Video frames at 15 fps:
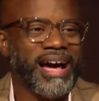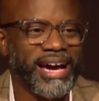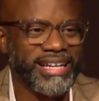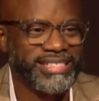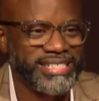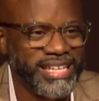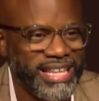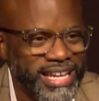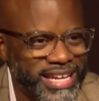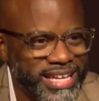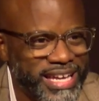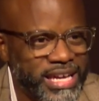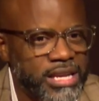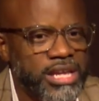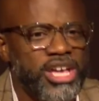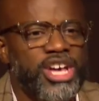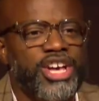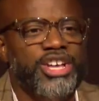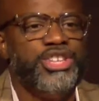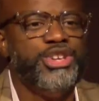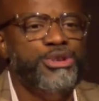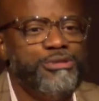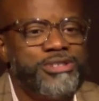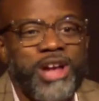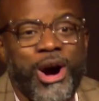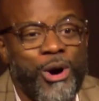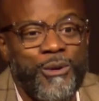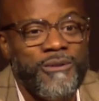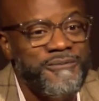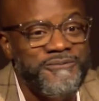I, I, got to say that again. You
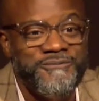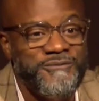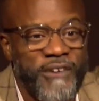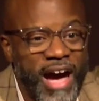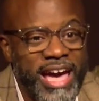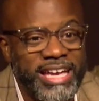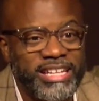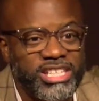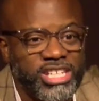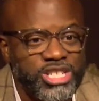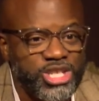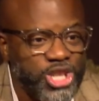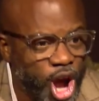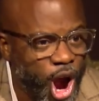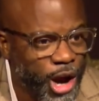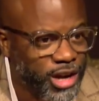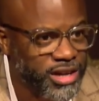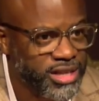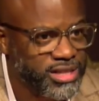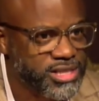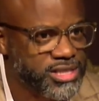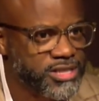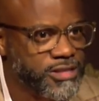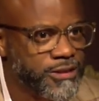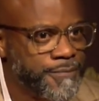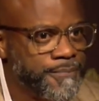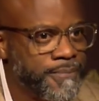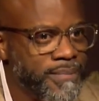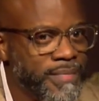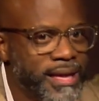don't fight darkness.
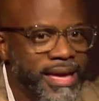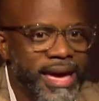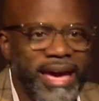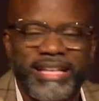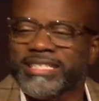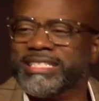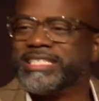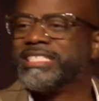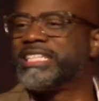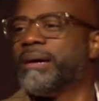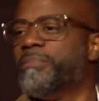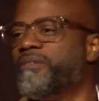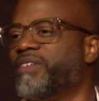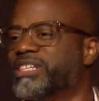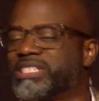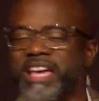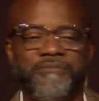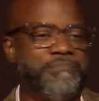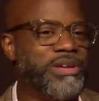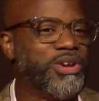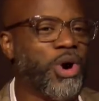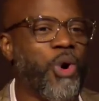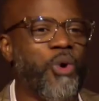And some of us have been